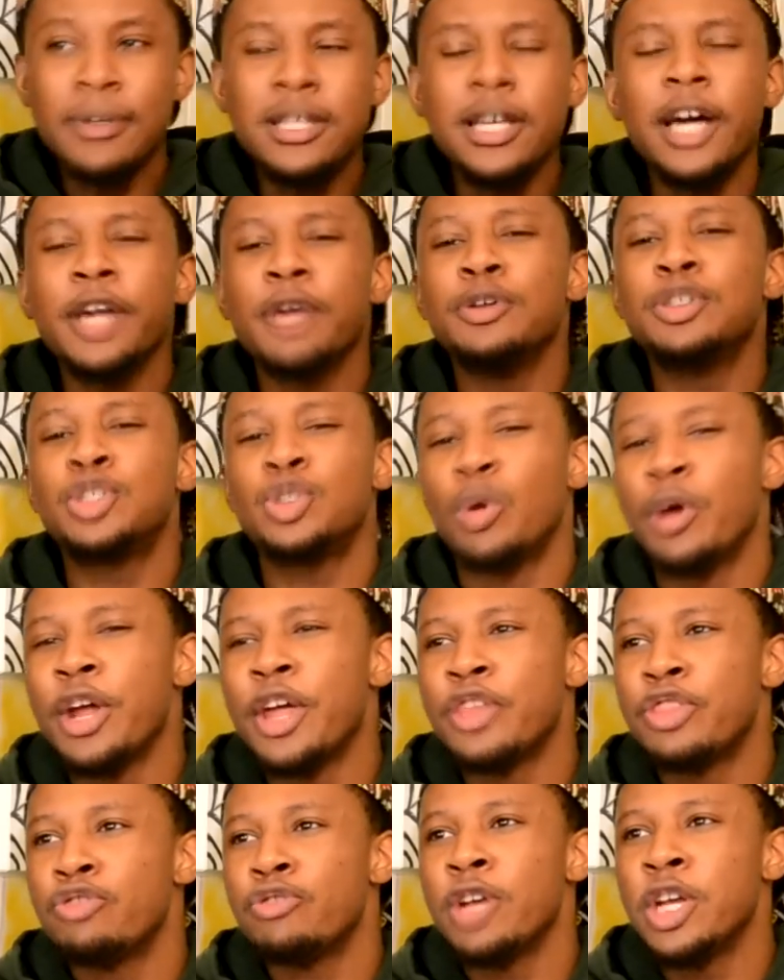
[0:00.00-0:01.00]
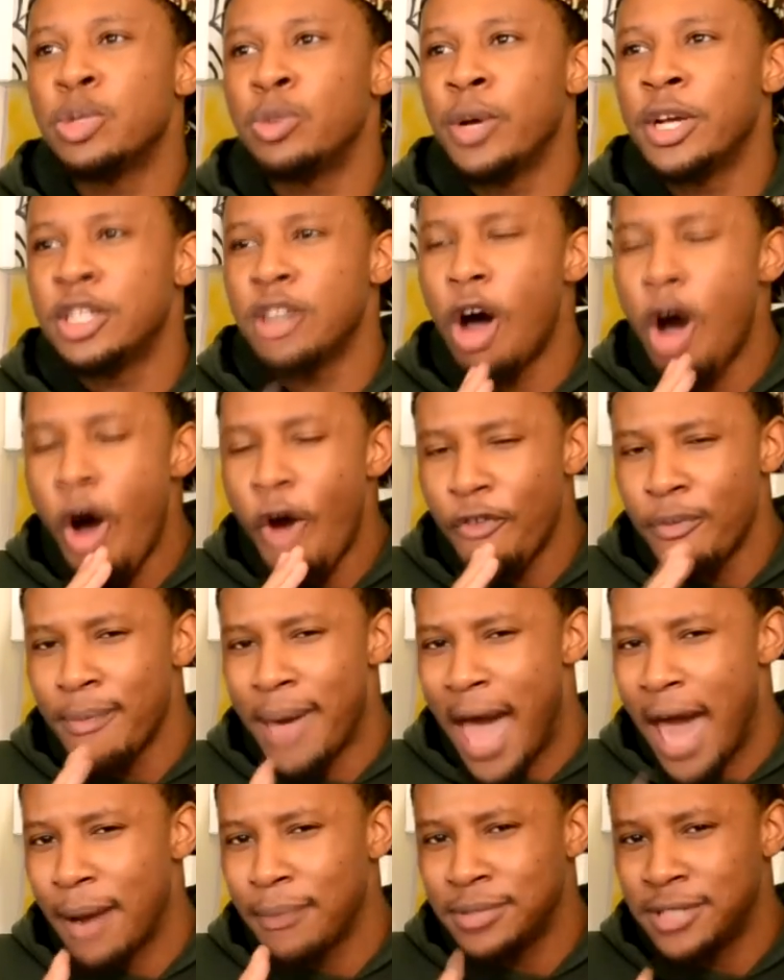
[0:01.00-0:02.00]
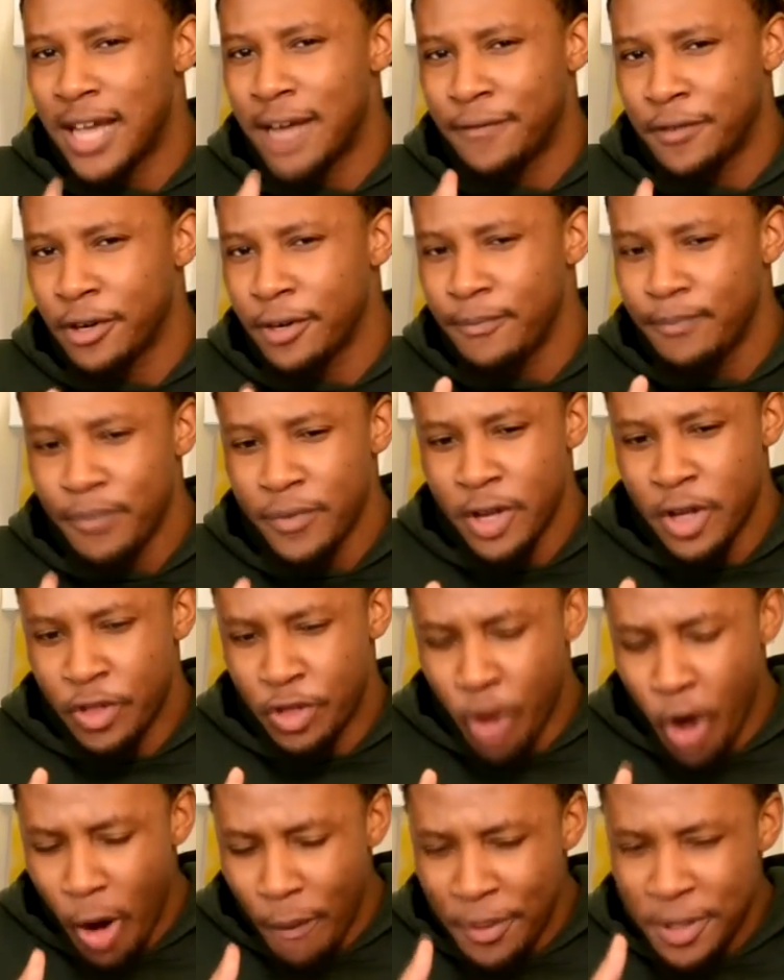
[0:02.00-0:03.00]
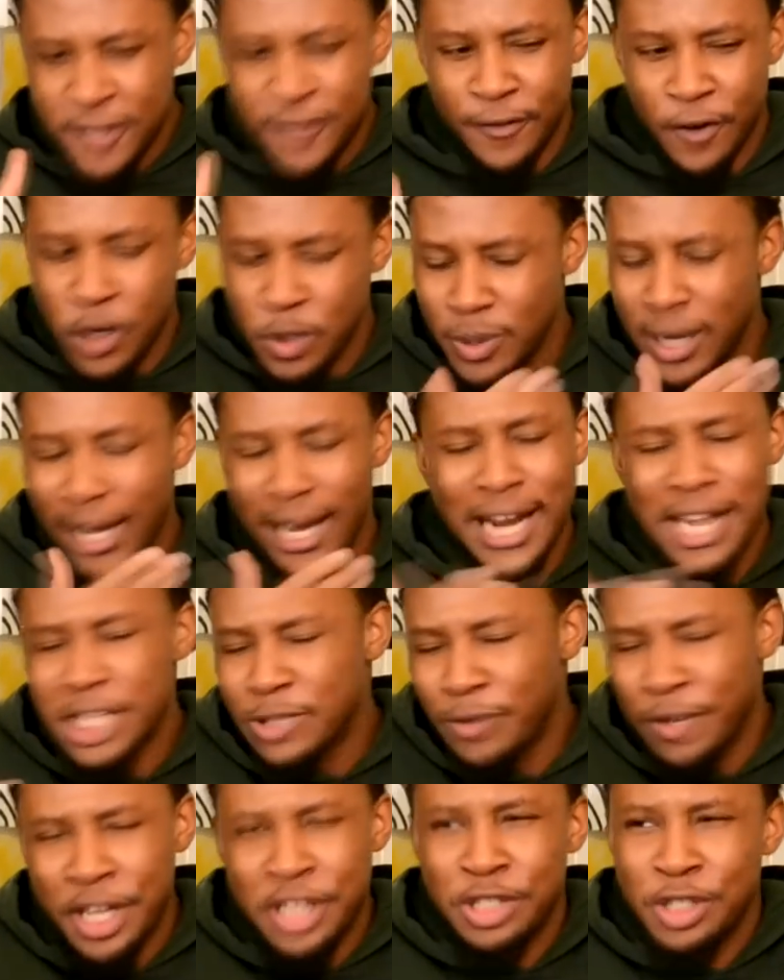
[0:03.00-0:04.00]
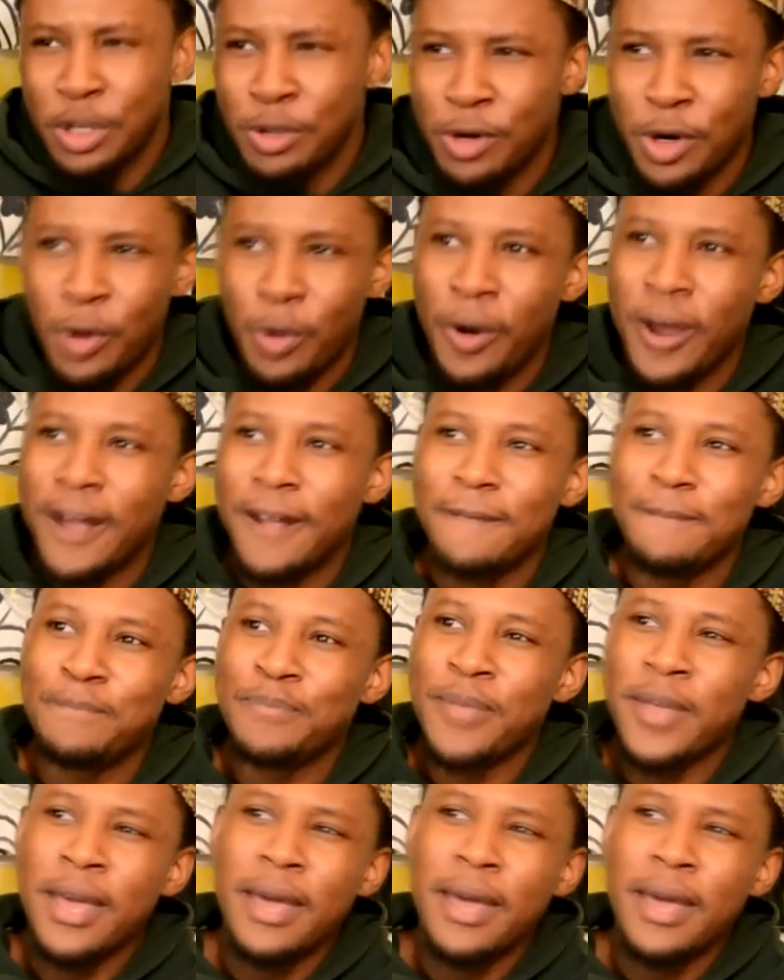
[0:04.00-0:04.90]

me tell you a story in three tweets, all from Adam Schefter. Throw up this first one. I can just read it to you real quick.